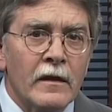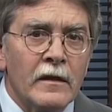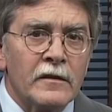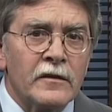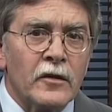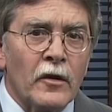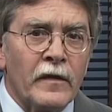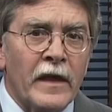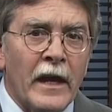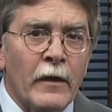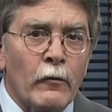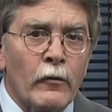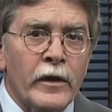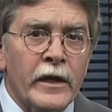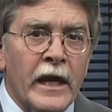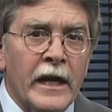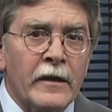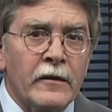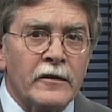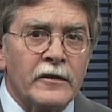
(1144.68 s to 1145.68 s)
So that
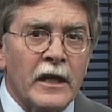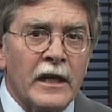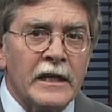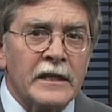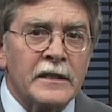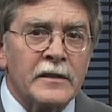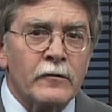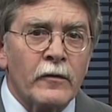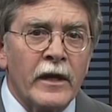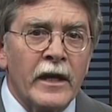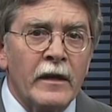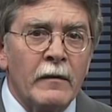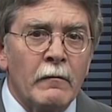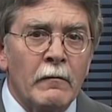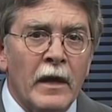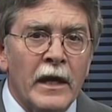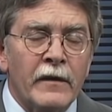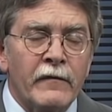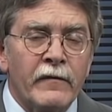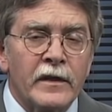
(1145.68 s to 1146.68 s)
re-energized strain
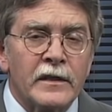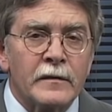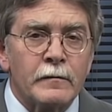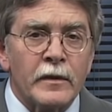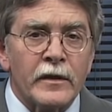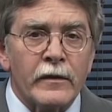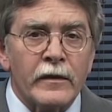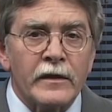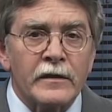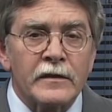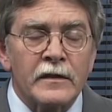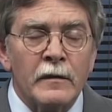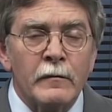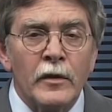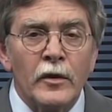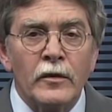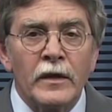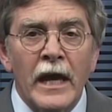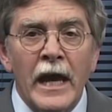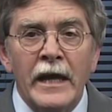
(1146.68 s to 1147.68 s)
might have experienced a
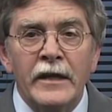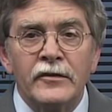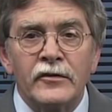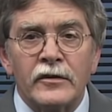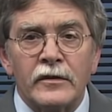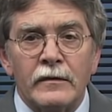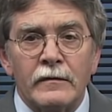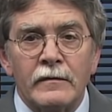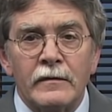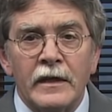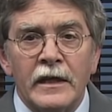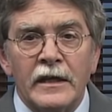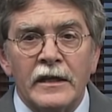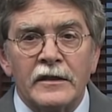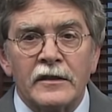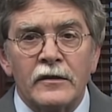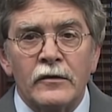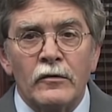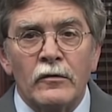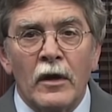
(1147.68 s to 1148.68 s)
mutation in
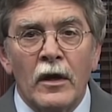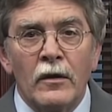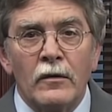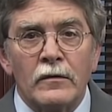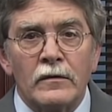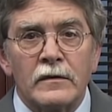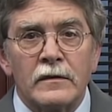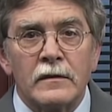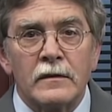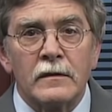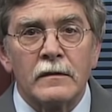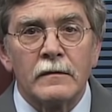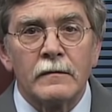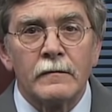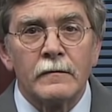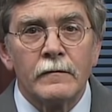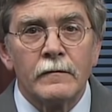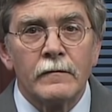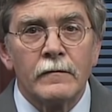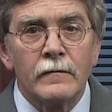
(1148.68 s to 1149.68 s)
its new host.
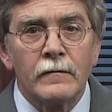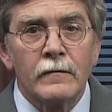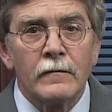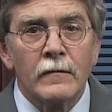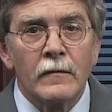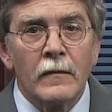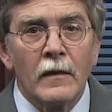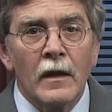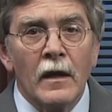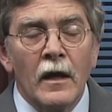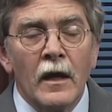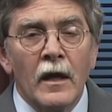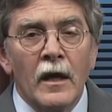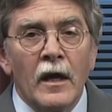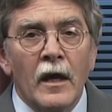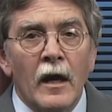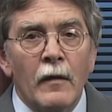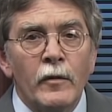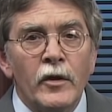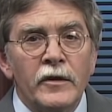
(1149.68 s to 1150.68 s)

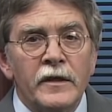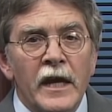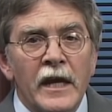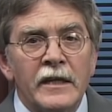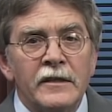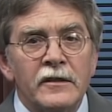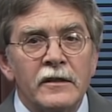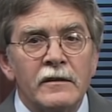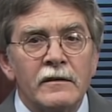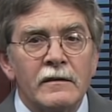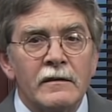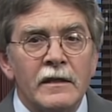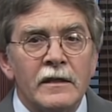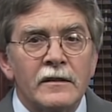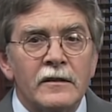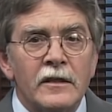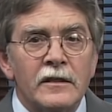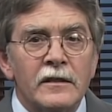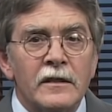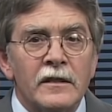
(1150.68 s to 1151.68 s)
A mutation is
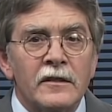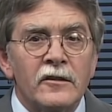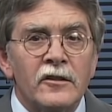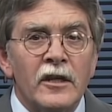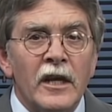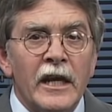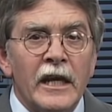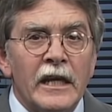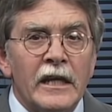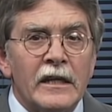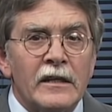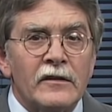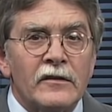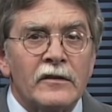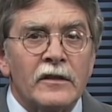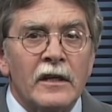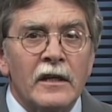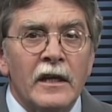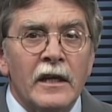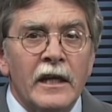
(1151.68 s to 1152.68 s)
just a
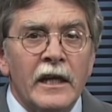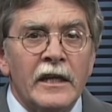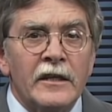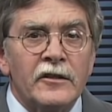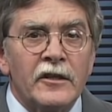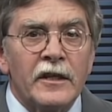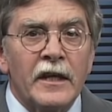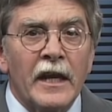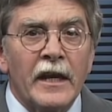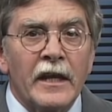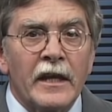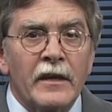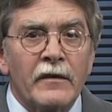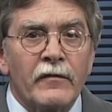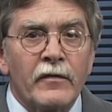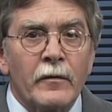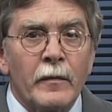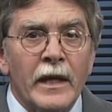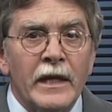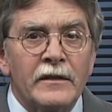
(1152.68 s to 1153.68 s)
change in genetic
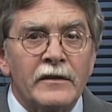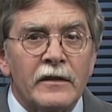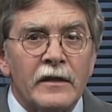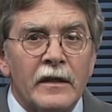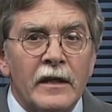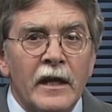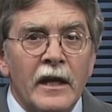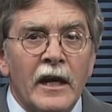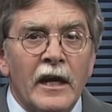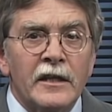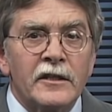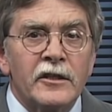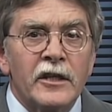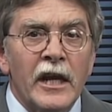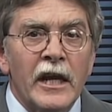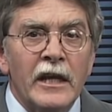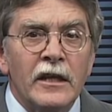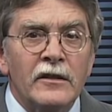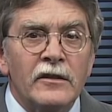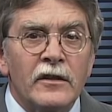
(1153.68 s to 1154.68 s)
information, a
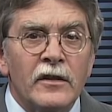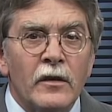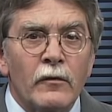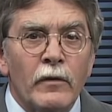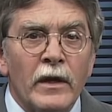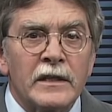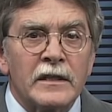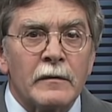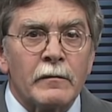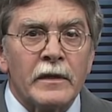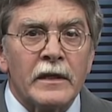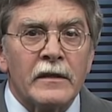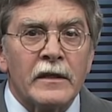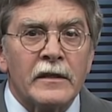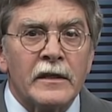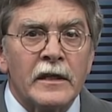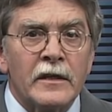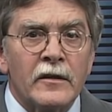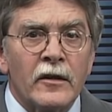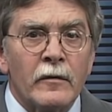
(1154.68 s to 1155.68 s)
change in the recipe that
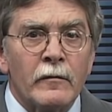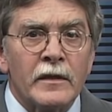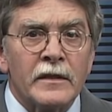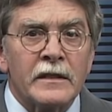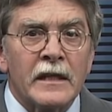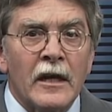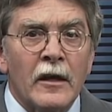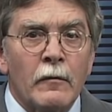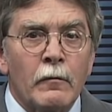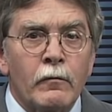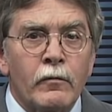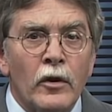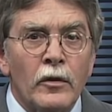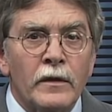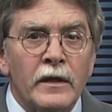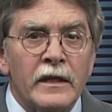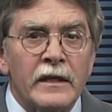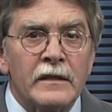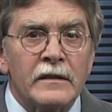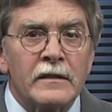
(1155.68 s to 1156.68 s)
determines how
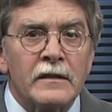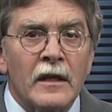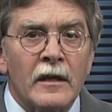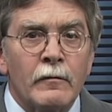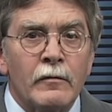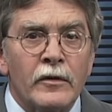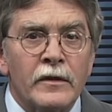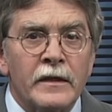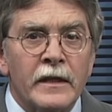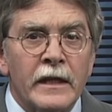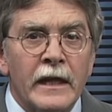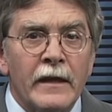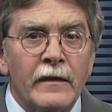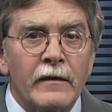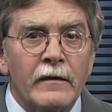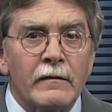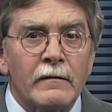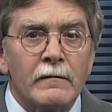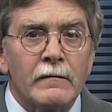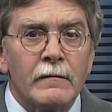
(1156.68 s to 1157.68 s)
proteins are put
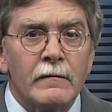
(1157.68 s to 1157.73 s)
together,